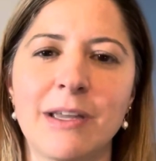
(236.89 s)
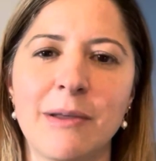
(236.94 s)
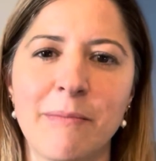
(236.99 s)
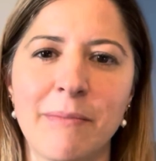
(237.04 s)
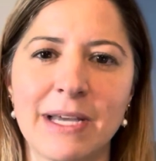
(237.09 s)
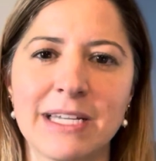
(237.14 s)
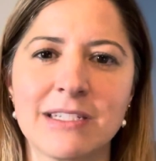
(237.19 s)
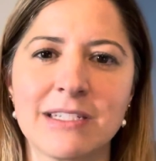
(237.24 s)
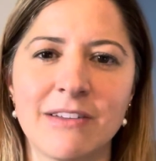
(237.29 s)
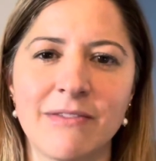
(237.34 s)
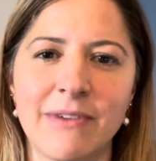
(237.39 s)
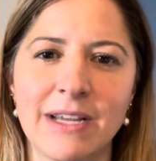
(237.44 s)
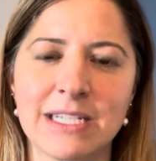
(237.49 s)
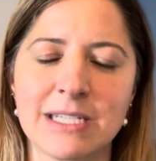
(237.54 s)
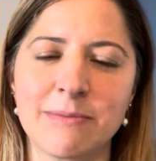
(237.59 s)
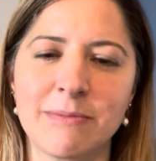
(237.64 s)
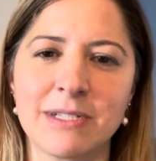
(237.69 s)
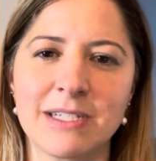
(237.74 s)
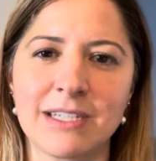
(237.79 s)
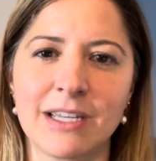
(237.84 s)
and best
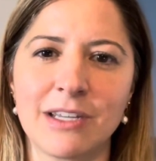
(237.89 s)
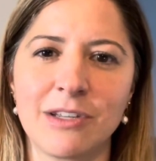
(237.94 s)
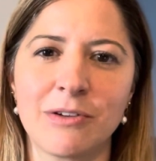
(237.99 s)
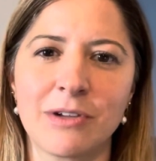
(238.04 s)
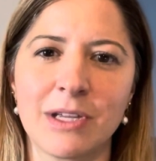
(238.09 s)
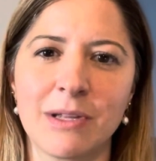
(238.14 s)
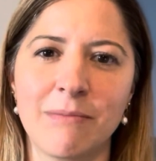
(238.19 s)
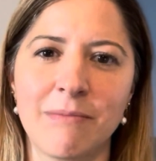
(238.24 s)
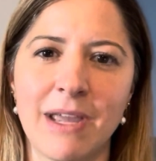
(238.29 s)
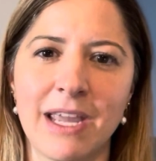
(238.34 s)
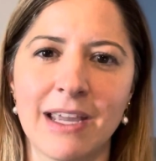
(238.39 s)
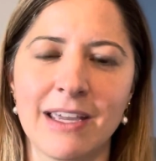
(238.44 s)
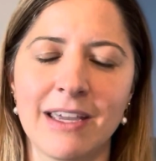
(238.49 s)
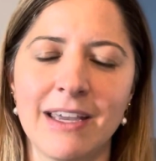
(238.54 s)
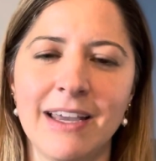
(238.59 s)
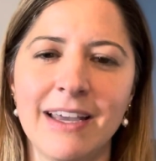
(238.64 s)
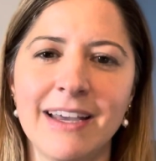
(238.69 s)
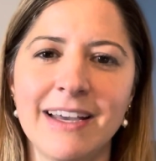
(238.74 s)
investments that you can make